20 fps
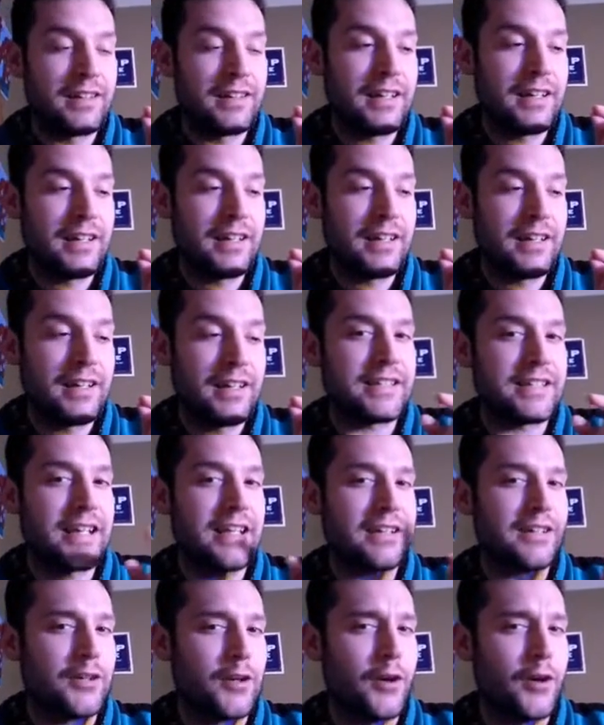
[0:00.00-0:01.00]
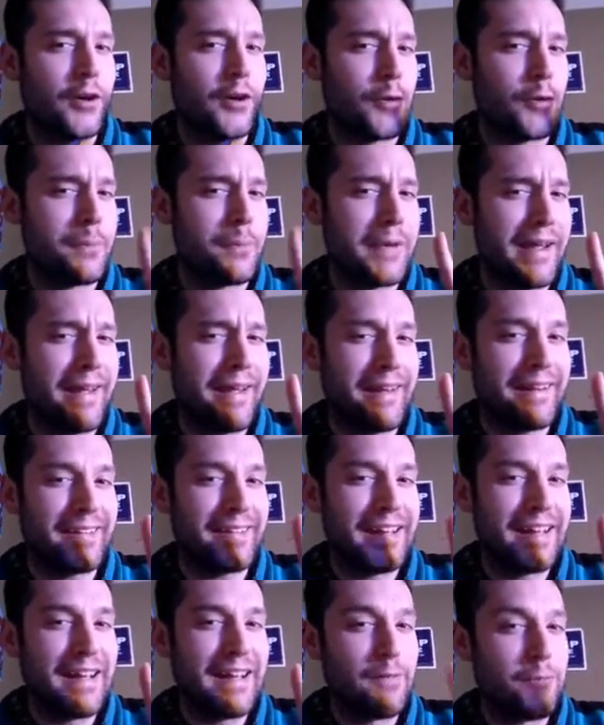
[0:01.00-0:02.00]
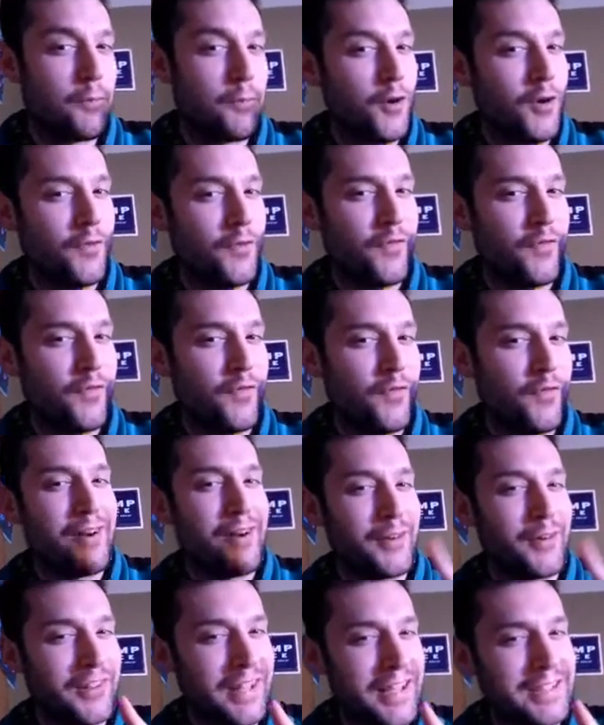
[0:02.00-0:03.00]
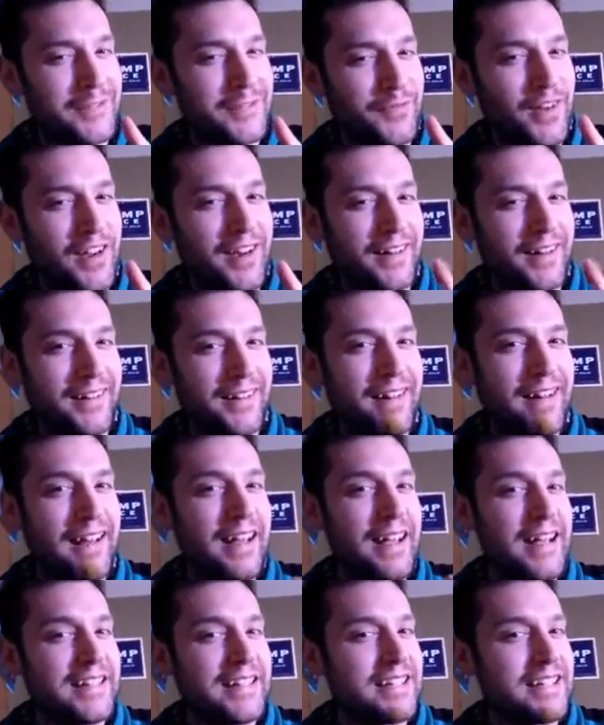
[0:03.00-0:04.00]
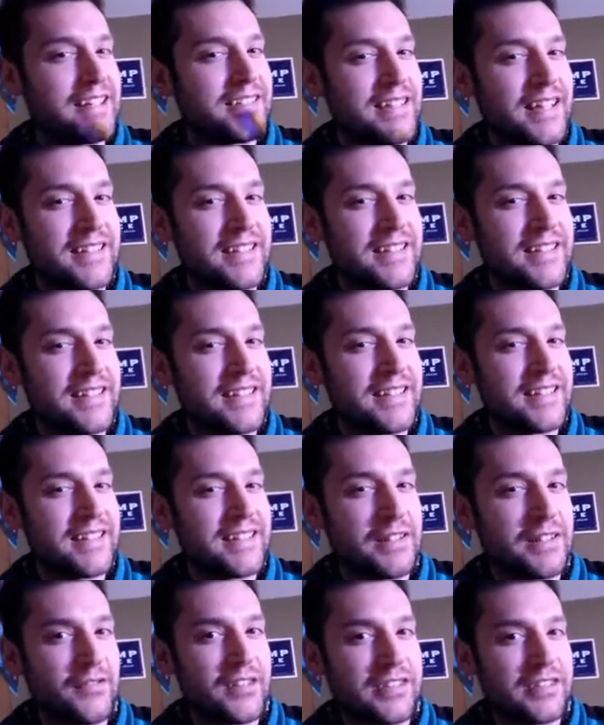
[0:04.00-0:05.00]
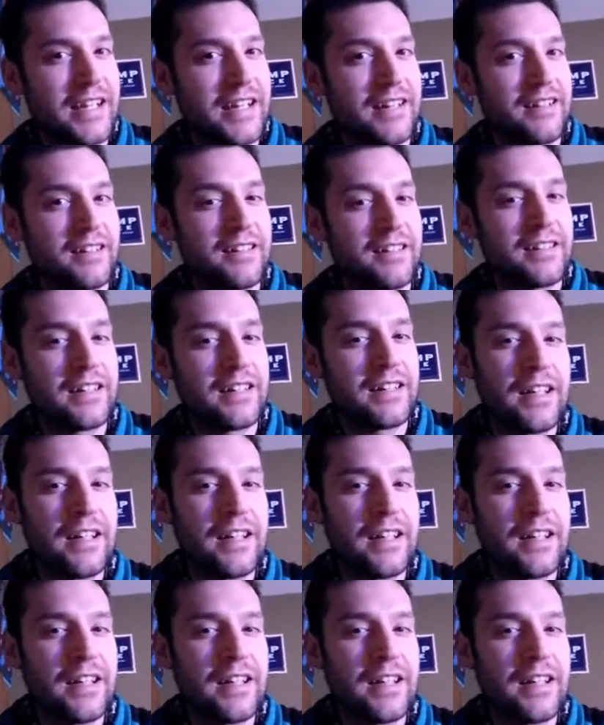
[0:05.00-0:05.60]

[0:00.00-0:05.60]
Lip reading: It doesn't say good or bad, more fire or less fire. It just says held to a different standard.